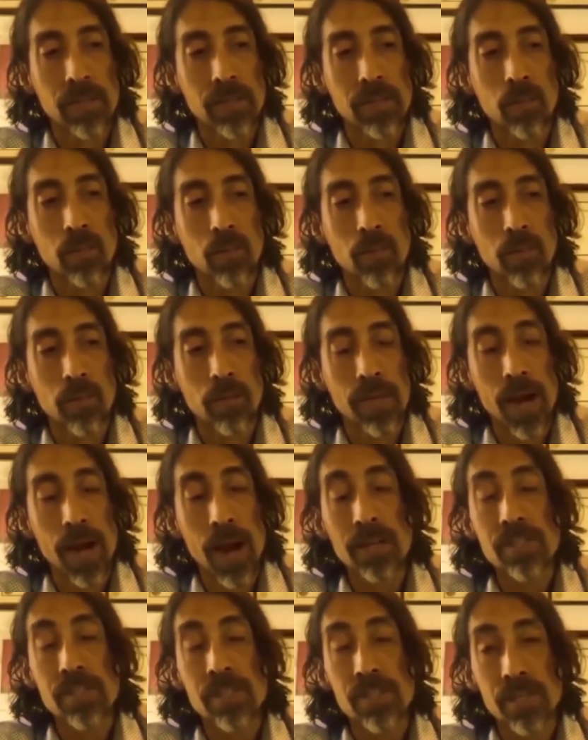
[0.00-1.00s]
the the
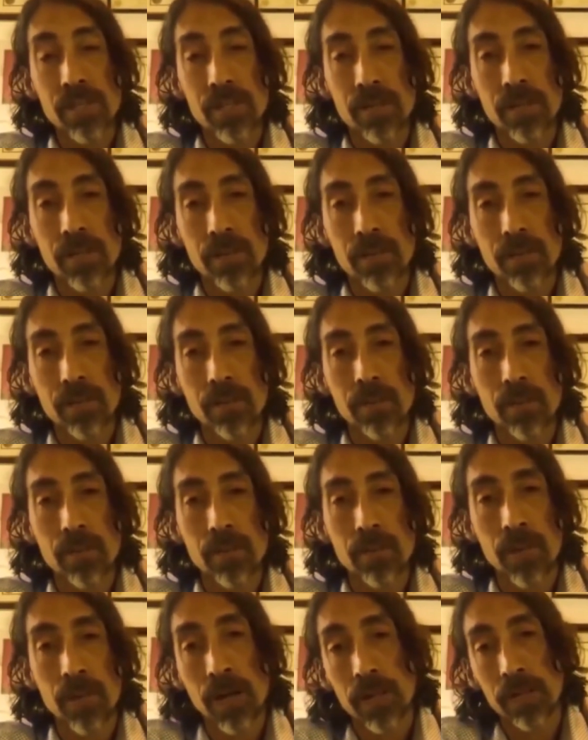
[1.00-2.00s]
oxygen
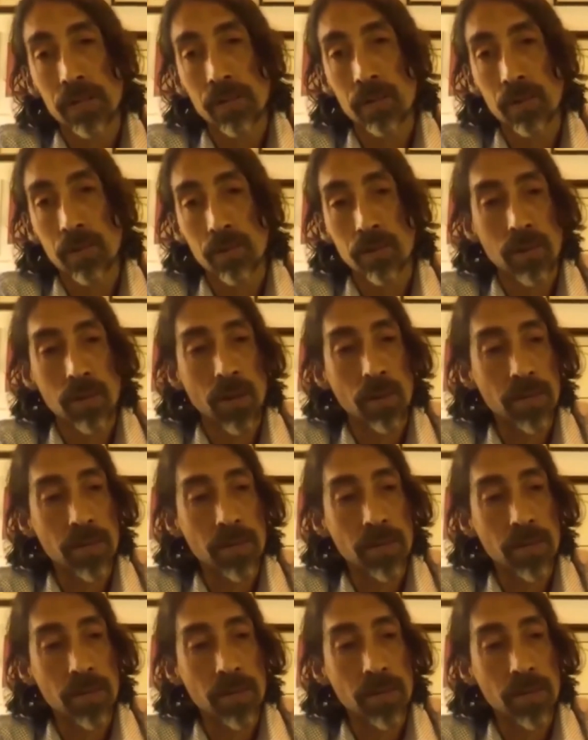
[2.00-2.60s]
molecule,